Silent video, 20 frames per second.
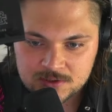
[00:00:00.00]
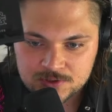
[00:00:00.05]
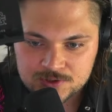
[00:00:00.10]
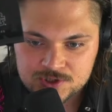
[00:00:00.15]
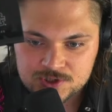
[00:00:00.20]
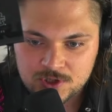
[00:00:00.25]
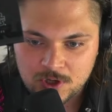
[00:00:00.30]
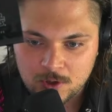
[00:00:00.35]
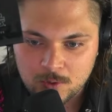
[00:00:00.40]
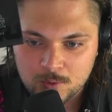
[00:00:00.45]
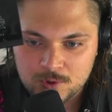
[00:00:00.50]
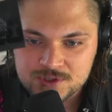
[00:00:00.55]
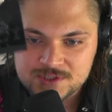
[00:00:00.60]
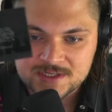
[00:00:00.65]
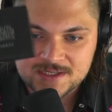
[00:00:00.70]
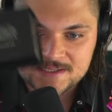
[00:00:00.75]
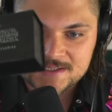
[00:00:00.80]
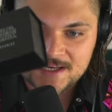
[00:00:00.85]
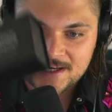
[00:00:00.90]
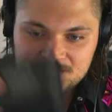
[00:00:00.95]
little Star
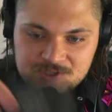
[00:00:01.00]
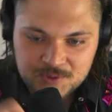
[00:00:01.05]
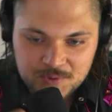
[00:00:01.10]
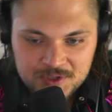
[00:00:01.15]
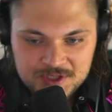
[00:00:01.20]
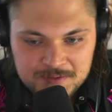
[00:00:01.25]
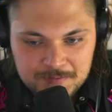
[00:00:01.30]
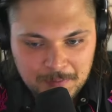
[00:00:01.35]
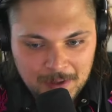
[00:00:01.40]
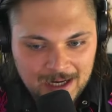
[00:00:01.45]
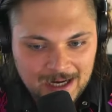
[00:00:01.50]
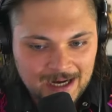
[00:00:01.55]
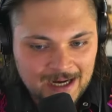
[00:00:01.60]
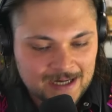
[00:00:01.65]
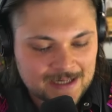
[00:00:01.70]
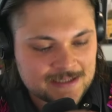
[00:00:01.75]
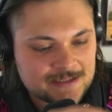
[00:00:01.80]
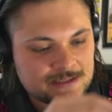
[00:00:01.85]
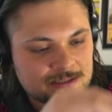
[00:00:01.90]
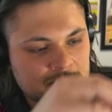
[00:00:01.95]
Wars accessories
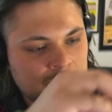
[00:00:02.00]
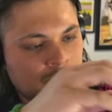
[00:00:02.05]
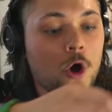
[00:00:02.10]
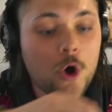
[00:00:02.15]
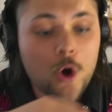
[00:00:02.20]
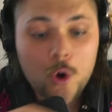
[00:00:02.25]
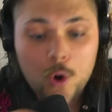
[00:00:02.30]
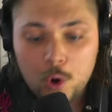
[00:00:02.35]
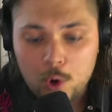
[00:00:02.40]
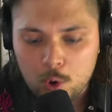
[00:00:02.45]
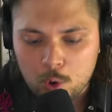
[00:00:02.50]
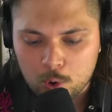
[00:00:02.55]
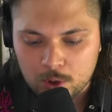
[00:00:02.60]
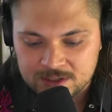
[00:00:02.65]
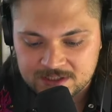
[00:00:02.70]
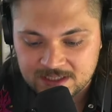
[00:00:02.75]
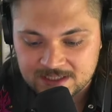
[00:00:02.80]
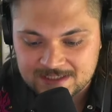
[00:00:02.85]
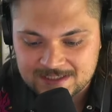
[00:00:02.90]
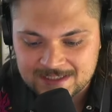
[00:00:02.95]
box. Oh, it's a